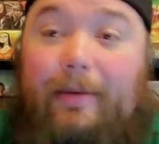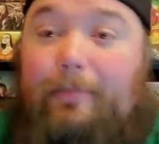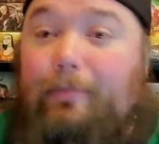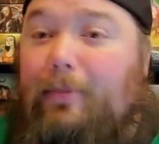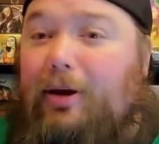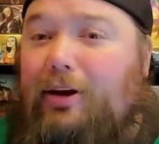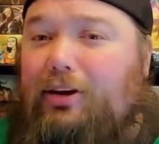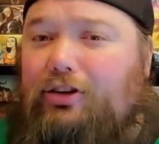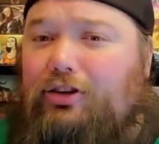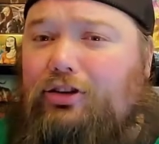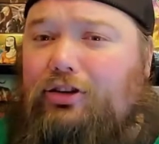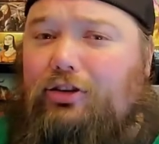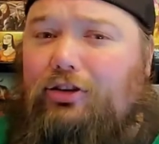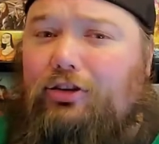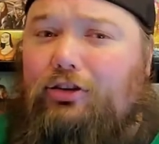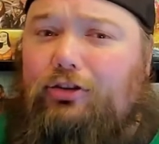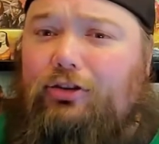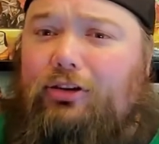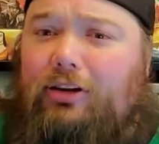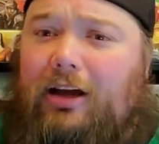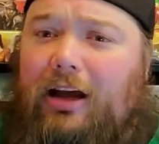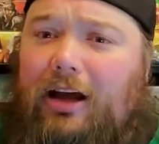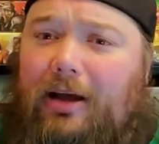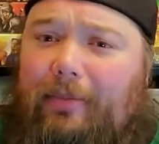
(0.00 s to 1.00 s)
Make sure
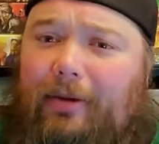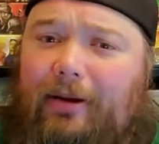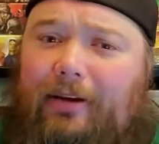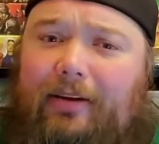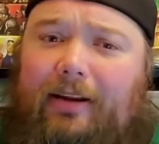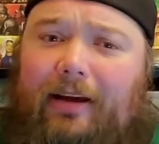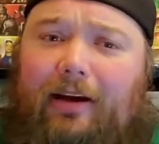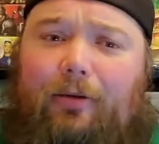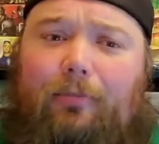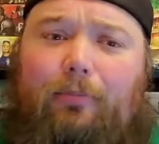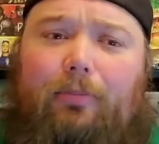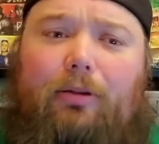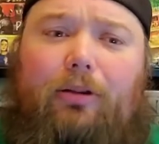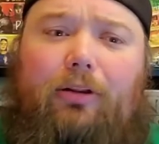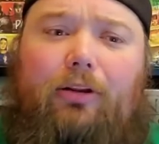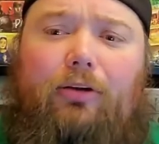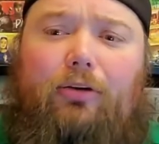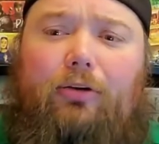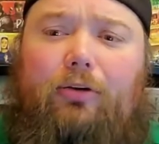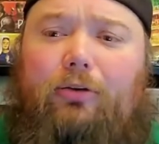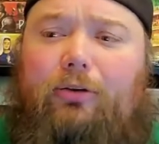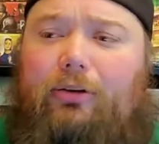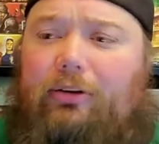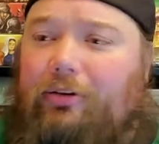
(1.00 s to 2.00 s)
to comment down
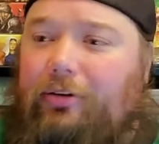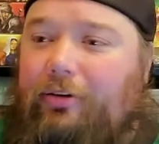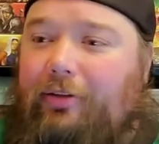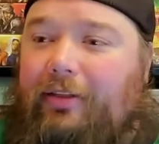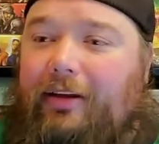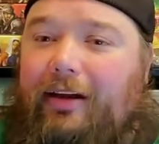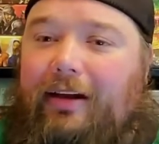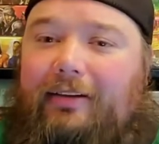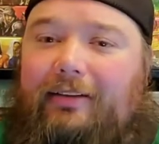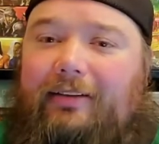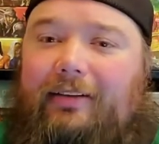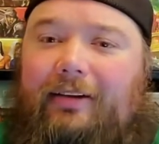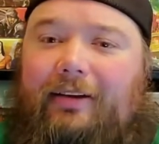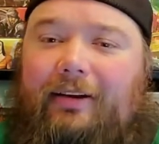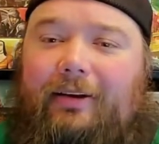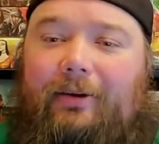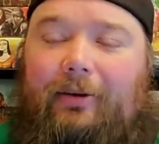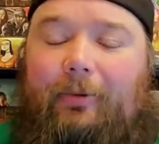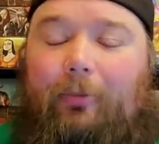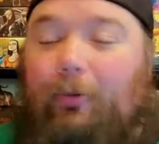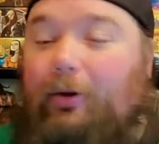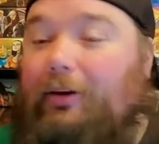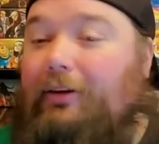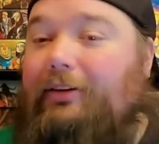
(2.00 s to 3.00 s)
below your thoughts
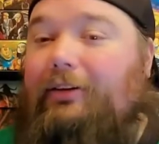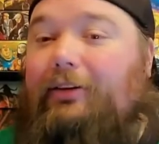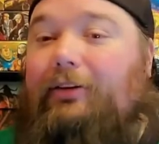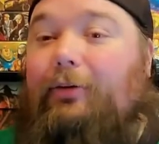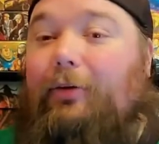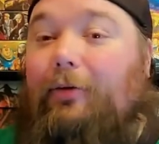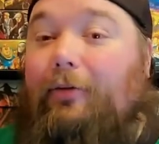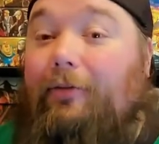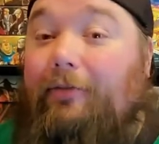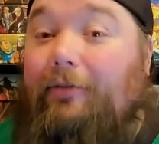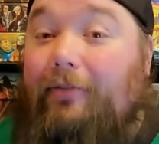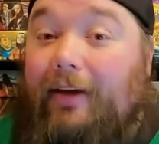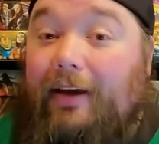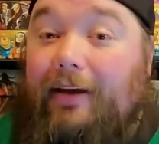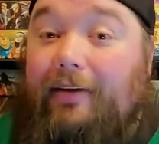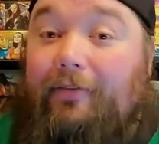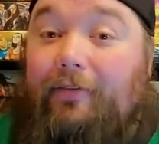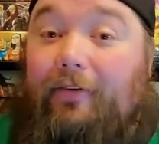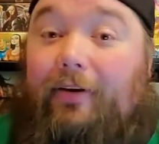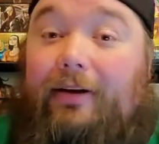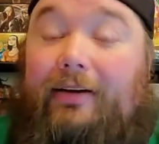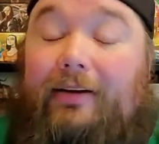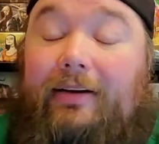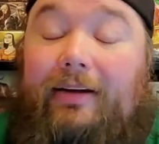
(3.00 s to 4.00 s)
on what's your
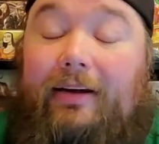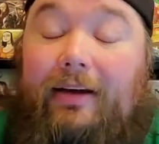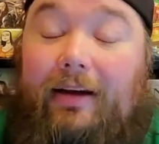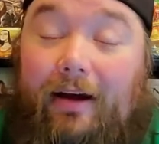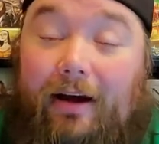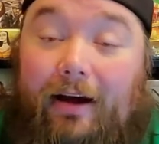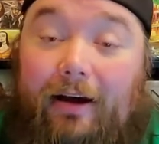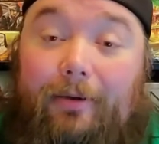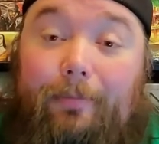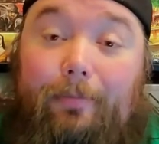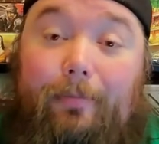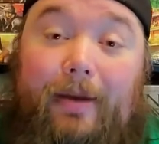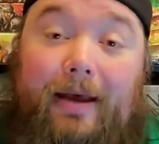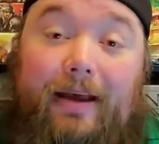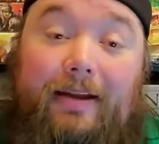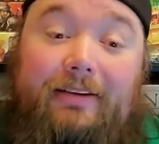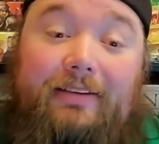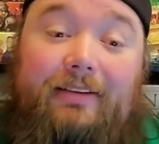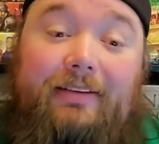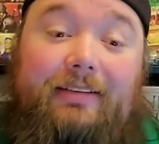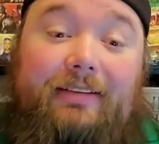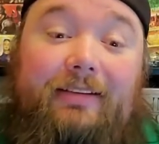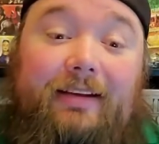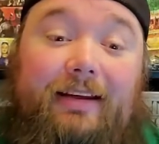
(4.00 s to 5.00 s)
favorite
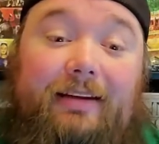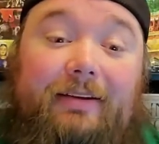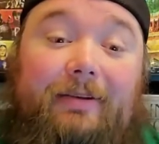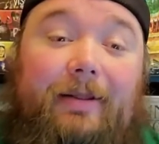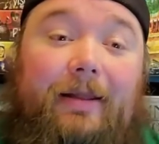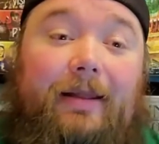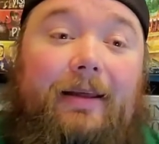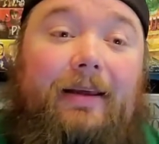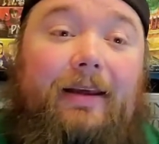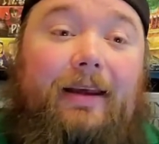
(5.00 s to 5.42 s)
Unmatched set.